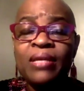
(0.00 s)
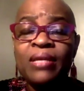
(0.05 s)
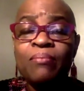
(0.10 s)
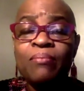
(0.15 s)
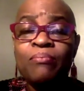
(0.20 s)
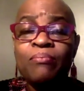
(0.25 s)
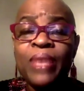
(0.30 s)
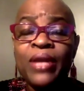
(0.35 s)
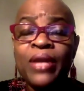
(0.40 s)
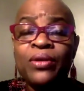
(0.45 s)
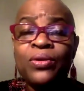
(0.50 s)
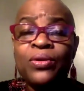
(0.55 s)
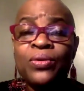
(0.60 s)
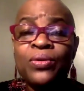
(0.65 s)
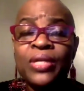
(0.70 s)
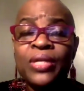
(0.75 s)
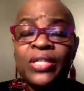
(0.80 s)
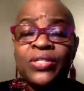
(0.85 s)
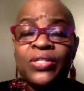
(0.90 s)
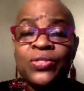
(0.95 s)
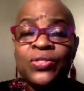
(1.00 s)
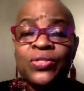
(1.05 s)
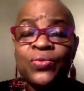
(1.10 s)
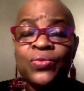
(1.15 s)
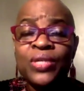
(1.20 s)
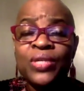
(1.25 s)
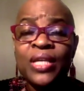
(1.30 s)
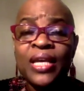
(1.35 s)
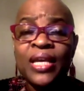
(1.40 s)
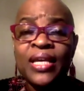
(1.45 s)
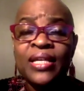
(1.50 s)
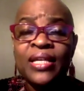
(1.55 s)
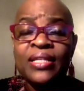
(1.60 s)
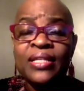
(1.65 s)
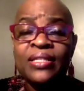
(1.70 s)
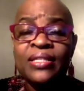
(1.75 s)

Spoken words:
medical history is